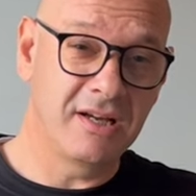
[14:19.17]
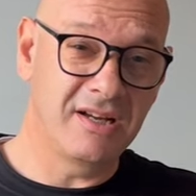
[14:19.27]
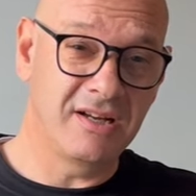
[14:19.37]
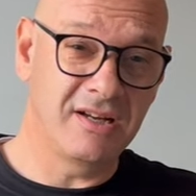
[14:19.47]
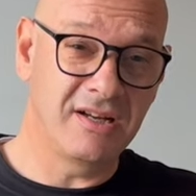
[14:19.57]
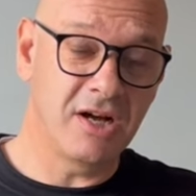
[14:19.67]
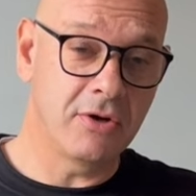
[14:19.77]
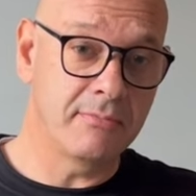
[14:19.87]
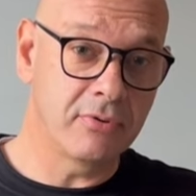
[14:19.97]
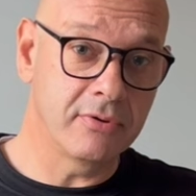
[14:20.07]
uh,
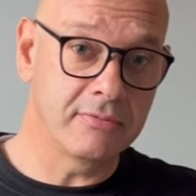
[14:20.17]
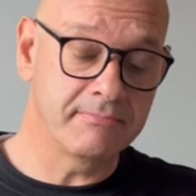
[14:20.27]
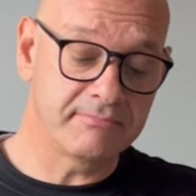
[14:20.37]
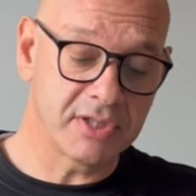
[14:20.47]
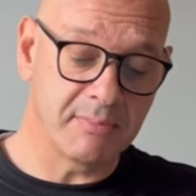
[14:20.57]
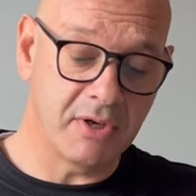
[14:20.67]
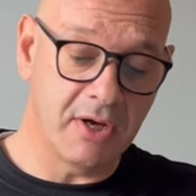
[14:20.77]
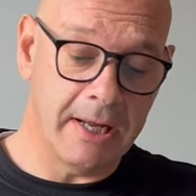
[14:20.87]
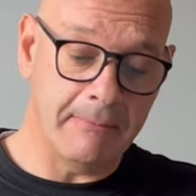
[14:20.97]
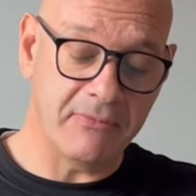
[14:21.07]
homebrew
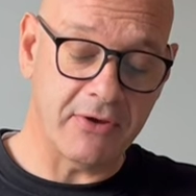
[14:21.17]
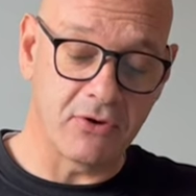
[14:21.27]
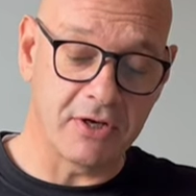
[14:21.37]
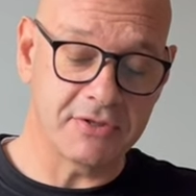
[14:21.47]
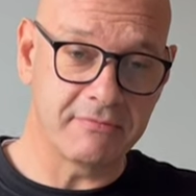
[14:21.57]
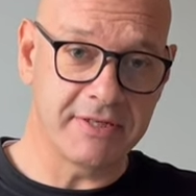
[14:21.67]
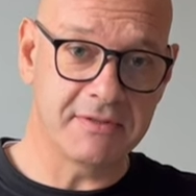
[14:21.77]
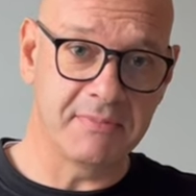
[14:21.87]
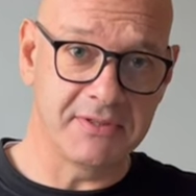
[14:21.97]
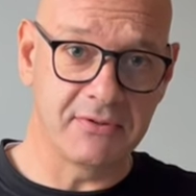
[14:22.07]
supplier. They got loads of
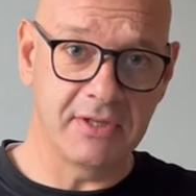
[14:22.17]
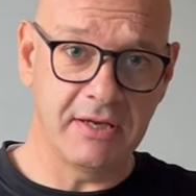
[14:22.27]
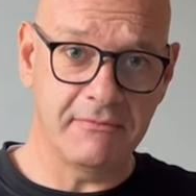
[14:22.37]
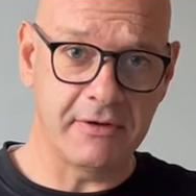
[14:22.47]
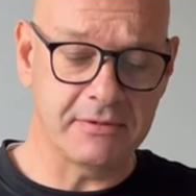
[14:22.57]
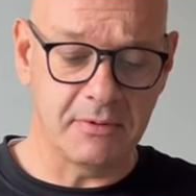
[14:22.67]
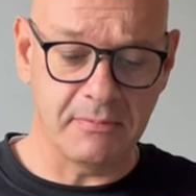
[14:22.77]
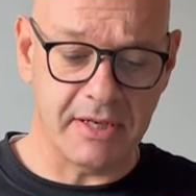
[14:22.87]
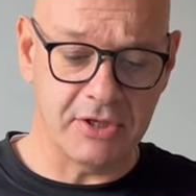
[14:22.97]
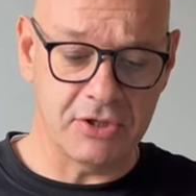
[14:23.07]
recipes on their Facebook
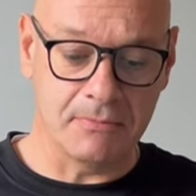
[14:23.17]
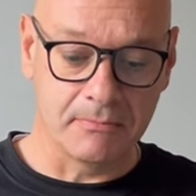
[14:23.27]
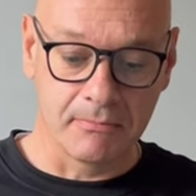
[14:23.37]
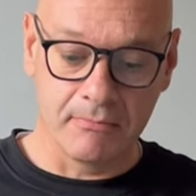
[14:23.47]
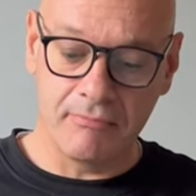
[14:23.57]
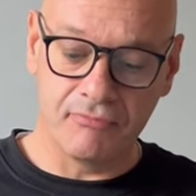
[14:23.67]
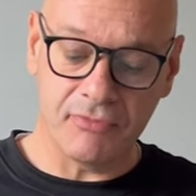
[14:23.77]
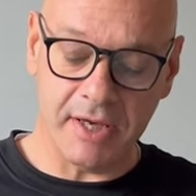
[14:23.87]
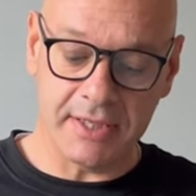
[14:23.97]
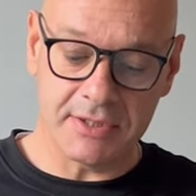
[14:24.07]
page.
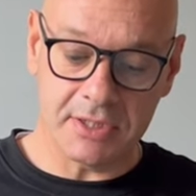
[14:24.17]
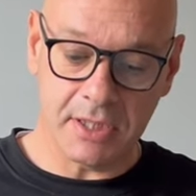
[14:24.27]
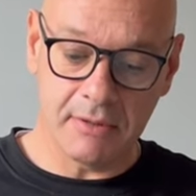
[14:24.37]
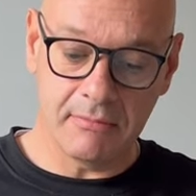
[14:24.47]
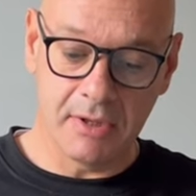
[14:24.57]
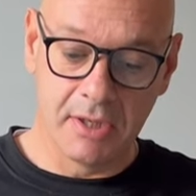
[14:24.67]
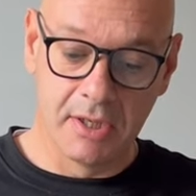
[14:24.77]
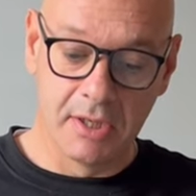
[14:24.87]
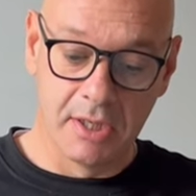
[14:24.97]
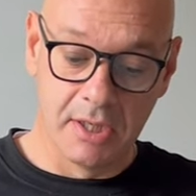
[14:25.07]
And um,
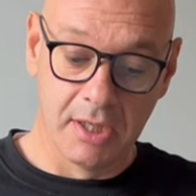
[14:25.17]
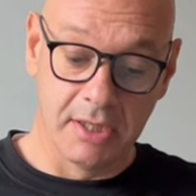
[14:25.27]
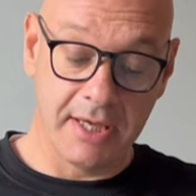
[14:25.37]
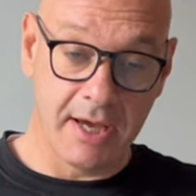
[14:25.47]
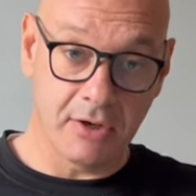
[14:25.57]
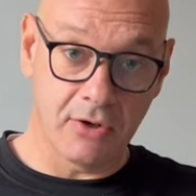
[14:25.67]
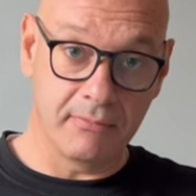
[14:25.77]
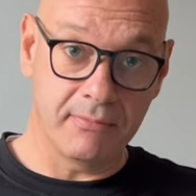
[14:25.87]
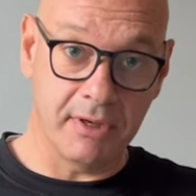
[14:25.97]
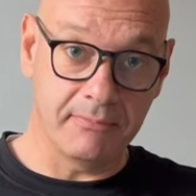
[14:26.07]
yeah, I got
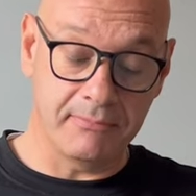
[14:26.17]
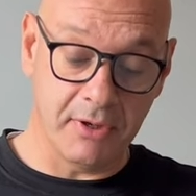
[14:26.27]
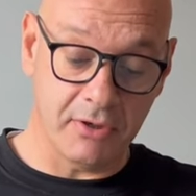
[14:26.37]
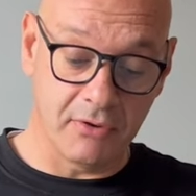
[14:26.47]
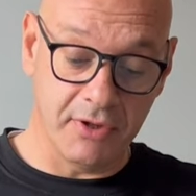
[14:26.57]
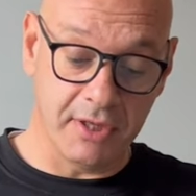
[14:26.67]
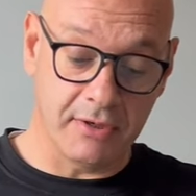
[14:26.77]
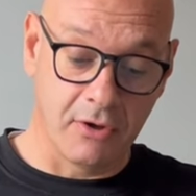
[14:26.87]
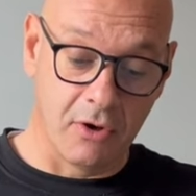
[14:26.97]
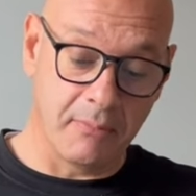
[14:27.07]
I, I, got the
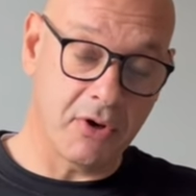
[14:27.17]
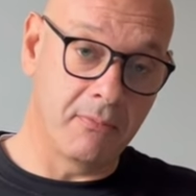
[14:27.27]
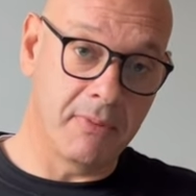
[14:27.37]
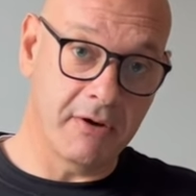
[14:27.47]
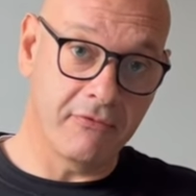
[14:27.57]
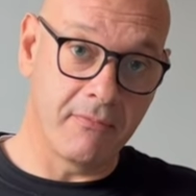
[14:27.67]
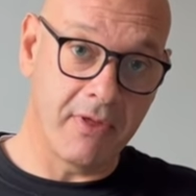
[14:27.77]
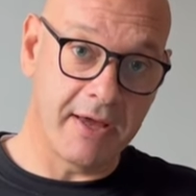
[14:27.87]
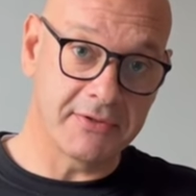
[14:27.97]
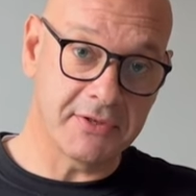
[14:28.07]
hop combo from
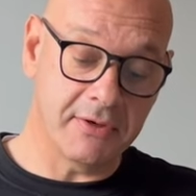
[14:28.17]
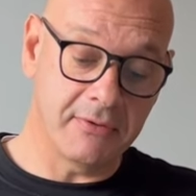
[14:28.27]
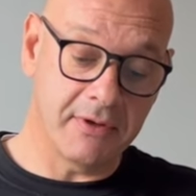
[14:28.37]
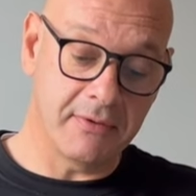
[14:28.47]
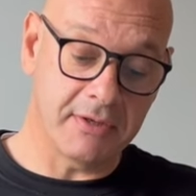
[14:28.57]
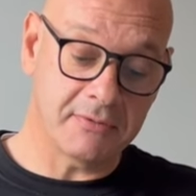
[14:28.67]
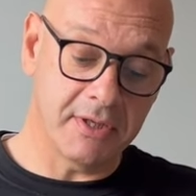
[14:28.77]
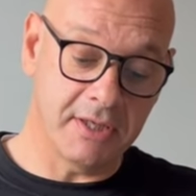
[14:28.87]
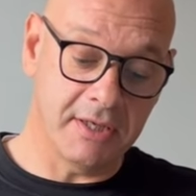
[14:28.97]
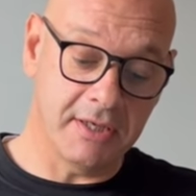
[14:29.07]
that. So uh, that's where
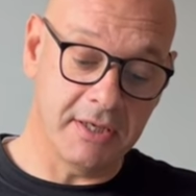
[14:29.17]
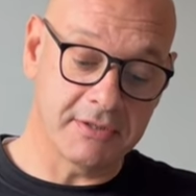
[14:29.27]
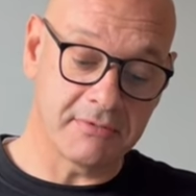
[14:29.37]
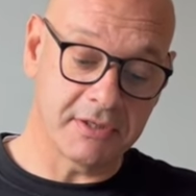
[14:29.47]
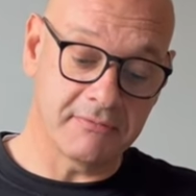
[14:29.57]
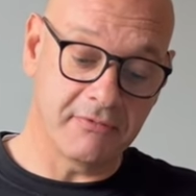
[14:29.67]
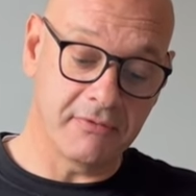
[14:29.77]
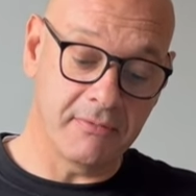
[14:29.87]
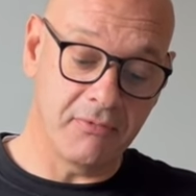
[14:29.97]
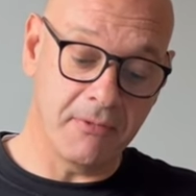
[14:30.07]
the inspiration
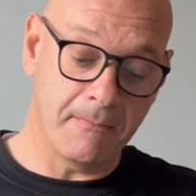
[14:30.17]
from